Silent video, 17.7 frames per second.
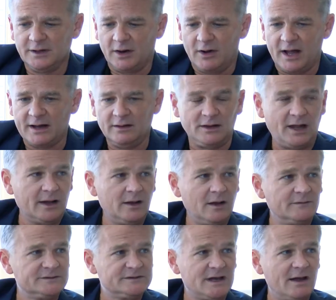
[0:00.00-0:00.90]
you know, I, I
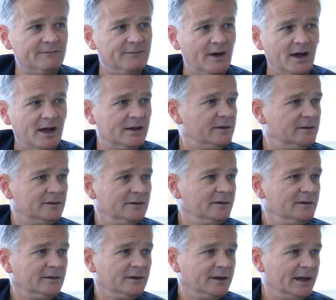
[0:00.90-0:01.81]
love sci fi
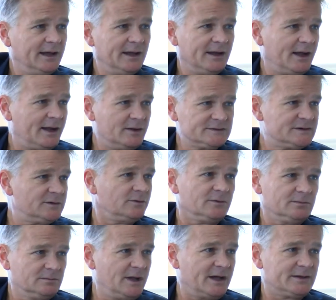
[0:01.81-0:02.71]
and I
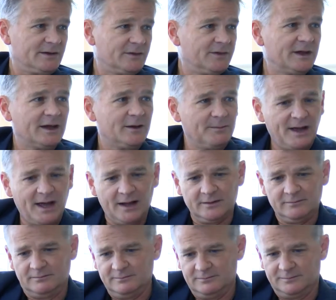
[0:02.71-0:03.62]
also like to think
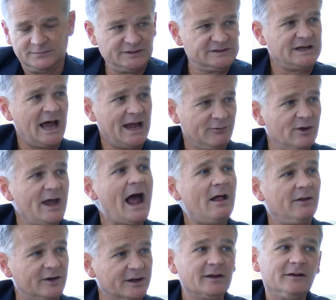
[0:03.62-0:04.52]
about sci
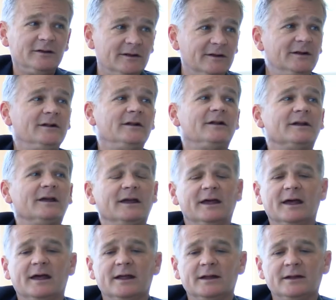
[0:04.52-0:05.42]
reality.
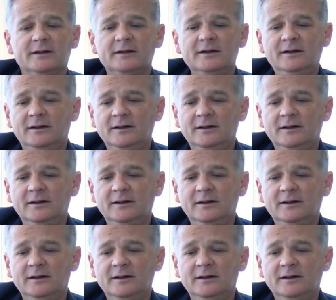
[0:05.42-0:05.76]
And